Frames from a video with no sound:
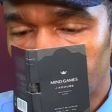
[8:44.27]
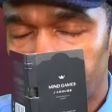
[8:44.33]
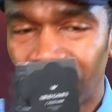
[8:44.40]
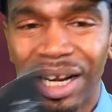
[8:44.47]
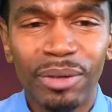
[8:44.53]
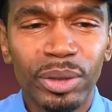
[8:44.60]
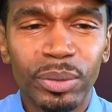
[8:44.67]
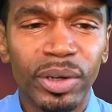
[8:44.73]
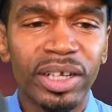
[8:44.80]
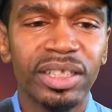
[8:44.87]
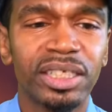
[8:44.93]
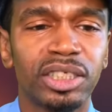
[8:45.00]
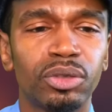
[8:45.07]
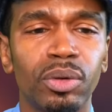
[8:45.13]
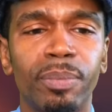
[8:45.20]
But I would wear
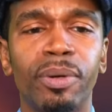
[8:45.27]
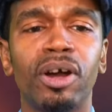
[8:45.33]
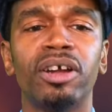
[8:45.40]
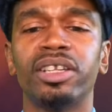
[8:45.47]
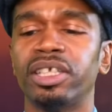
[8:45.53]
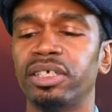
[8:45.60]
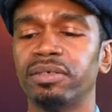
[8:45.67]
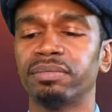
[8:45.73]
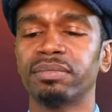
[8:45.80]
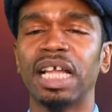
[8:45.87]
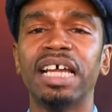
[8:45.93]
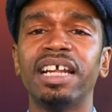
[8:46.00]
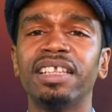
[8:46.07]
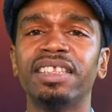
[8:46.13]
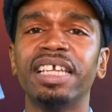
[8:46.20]
this to a party.
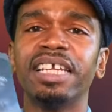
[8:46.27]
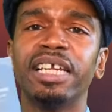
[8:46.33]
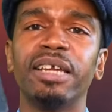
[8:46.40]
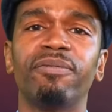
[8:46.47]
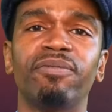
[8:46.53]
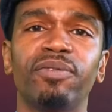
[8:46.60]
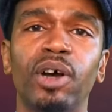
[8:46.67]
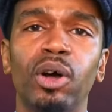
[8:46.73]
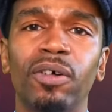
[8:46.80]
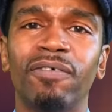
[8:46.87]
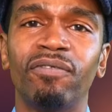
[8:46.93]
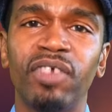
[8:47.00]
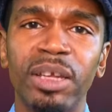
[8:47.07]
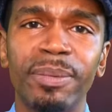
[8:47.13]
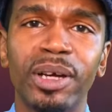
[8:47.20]
And I think if a
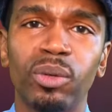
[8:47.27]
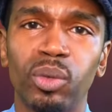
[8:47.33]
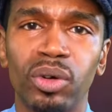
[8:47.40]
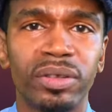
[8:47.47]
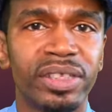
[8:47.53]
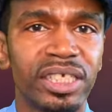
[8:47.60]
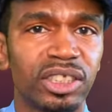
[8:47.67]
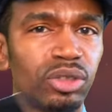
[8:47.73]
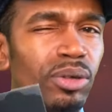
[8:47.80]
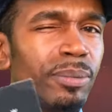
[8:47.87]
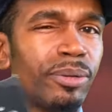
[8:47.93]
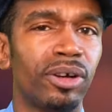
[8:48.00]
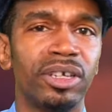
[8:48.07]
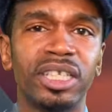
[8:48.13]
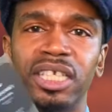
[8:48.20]
female wore this to a
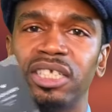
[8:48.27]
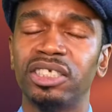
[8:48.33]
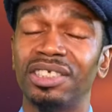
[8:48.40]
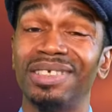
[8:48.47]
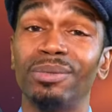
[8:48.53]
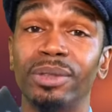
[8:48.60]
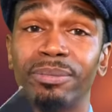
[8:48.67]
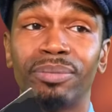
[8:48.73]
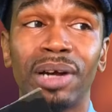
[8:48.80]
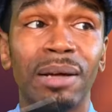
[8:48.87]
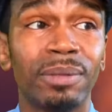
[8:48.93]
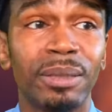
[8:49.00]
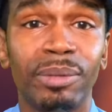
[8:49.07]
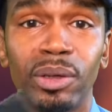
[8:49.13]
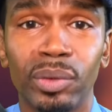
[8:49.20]
party, she would
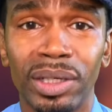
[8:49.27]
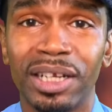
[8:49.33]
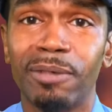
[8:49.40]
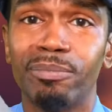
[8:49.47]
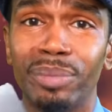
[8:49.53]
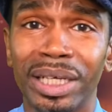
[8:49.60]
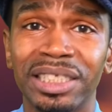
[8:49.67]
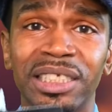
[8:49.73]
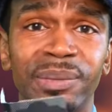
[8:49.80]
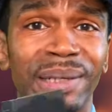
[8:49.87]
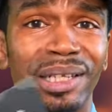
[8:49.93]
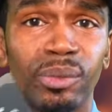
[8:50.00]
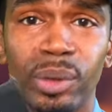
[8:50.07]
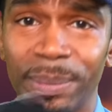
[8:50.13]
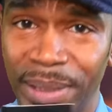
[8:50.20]
probably be one of the best
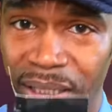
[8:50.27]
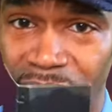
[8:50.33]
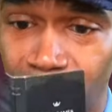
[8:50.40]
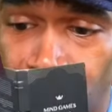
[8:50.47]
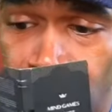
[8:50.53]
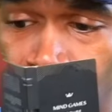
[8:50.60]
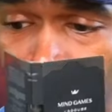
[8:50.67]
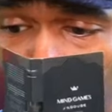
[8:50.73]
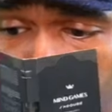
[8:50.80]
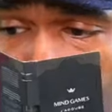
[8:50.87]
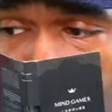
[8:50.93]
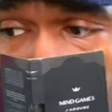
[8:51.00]
smelling women in the room.